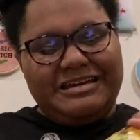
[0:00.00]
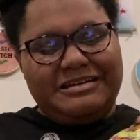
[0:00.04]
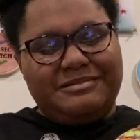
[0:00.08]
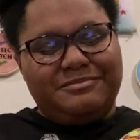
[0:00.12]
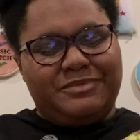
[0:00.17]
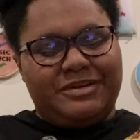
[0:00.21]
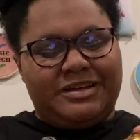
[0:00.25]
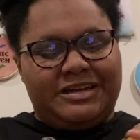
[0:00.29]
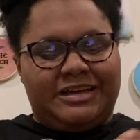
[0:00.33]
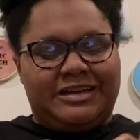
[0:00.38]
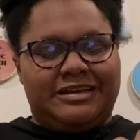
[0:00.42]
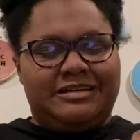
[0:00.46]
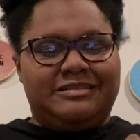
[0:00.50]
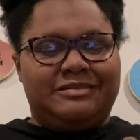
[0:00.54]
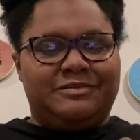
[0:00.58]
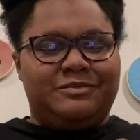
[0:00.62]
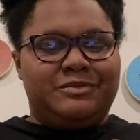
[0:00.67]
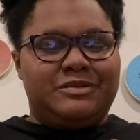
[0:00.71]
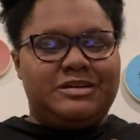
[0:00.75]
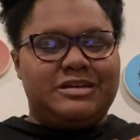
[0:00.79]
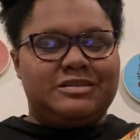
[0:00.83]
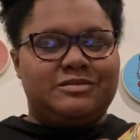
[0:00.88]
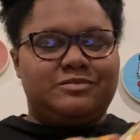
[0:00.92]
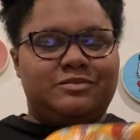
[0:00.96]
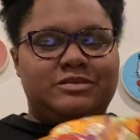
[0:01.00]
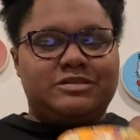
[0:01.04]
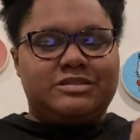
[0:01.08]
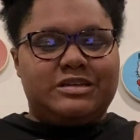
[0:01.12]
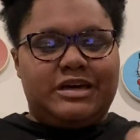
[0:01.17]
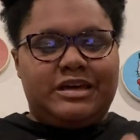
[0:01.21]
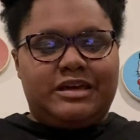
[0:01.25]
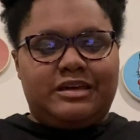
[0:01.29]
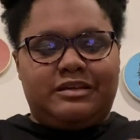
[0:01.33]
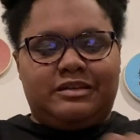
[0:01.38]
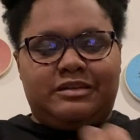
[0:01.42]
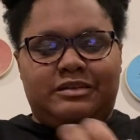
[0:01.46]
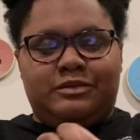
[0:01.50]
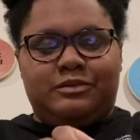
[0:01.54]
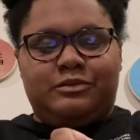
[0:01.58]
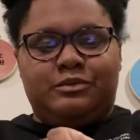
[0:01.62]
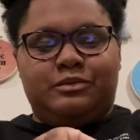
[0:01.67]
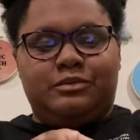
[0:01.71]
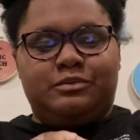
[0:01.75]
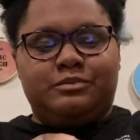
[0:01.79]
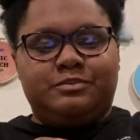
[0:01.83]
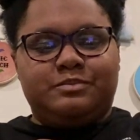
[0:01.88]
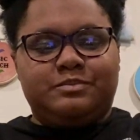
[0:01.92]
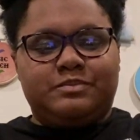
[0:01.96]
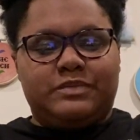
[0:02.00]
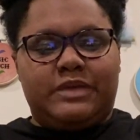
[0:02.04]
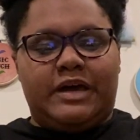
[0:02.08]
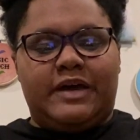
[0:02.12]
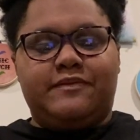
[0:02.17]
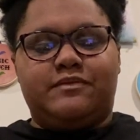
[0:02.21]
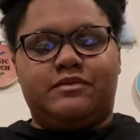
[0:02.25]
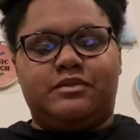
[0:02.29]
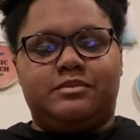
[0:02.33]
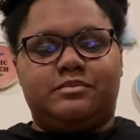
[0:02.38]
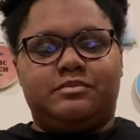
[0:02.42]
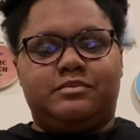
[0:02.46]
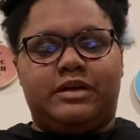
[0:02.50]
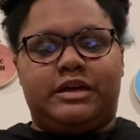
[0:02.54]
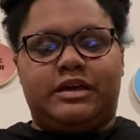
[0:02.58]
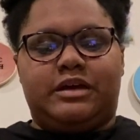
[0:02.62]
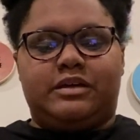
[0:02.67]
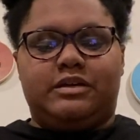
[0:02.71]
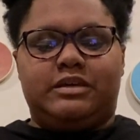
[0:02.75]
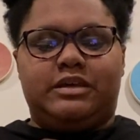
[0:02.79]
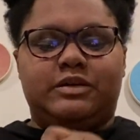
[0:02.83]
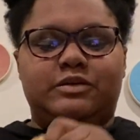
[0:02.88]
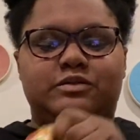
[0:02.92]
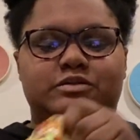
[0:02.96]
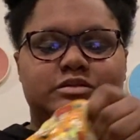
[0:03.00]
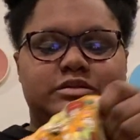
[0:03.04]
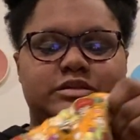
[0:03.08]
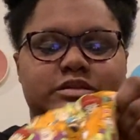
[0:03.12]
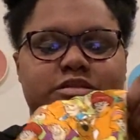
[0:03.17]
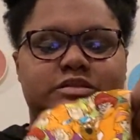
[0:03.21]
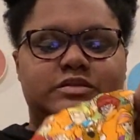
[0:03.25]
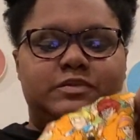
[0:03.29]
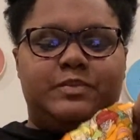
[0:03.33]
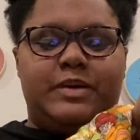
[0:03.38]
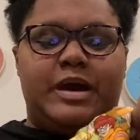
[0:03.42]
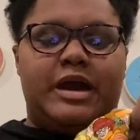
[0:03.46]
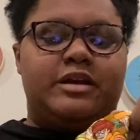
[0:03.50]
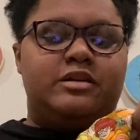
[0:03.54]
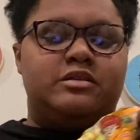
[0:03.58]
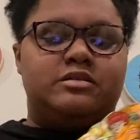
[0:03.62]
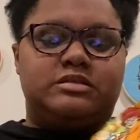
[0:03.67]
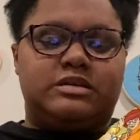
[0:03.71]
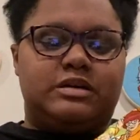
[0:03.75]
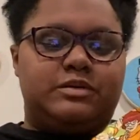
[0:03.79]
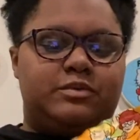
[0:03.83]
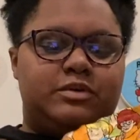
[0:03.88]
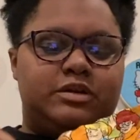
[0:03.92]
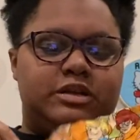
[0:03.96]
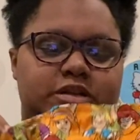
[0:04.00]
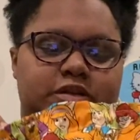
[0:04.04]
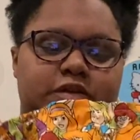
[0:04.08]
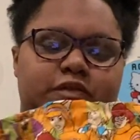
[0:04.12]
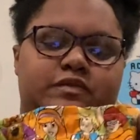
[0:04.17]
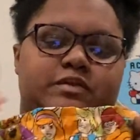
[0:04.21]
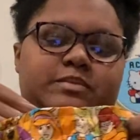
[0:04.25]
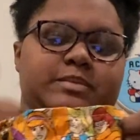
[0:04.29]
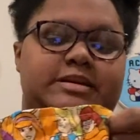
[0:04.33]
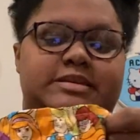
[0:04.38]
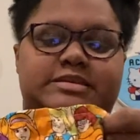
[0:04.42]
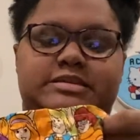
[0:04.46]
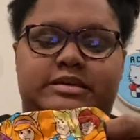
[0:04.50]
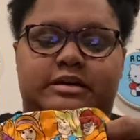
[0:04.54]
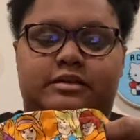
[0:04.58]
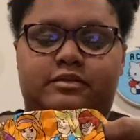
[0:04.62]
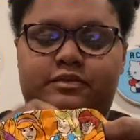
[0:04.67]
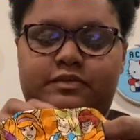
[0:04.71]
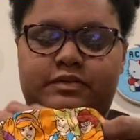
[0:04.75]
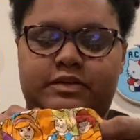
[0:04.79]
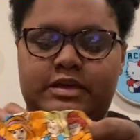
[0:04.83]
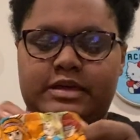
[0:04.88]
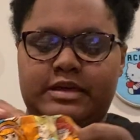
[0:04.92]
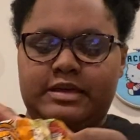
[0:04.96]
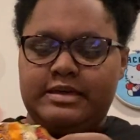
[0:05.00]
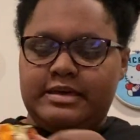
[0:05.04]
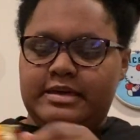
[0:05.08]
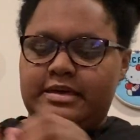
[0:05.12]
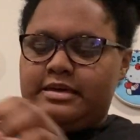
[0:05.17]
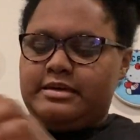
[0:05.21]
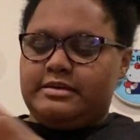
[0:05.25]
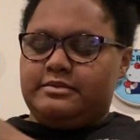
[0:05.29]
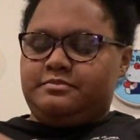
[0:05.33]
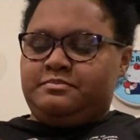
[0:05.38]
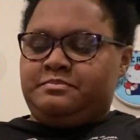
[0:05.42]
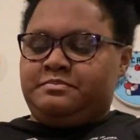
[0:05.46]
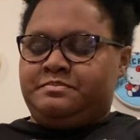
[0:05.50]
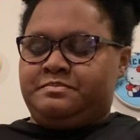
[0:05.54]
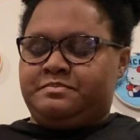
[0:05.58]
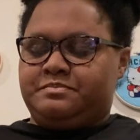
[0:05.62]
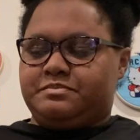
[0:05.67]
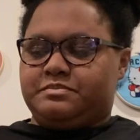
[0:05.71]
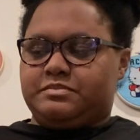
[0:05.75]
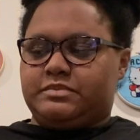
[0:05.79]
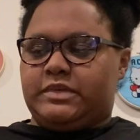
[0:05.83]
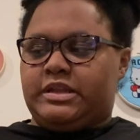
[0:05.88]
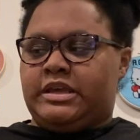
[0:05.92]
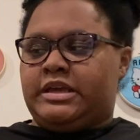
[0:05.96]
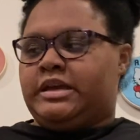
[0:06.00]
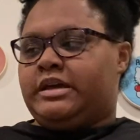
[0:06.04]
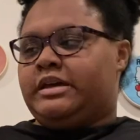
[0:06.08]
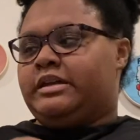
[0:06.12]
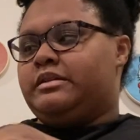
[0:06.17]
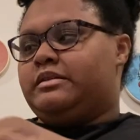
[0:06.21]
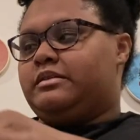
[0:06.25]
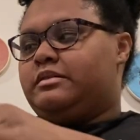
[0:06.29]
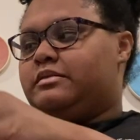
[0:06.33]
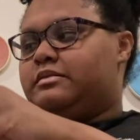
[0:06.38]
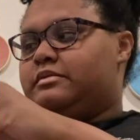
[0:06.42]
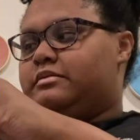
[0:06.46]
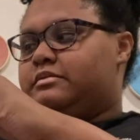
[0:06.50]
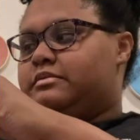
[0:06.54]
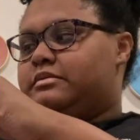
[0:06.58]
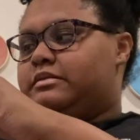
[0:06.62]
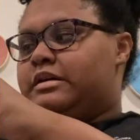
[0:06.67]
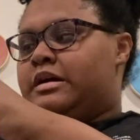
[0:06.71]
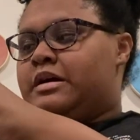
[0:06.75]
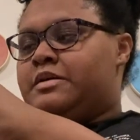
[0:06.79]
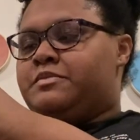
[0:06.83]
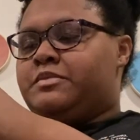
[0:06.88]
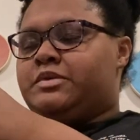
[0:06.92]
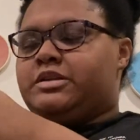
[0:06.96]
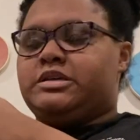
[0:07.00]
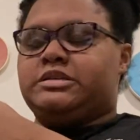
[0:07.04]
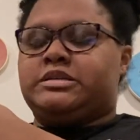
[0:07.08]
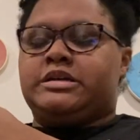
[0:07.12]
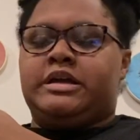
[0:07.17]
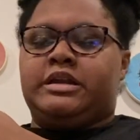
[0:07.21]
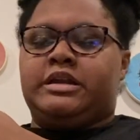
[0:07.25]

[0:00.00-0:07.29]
But because once I do, I have a huge list of patterns I want to do for myself, and I'm really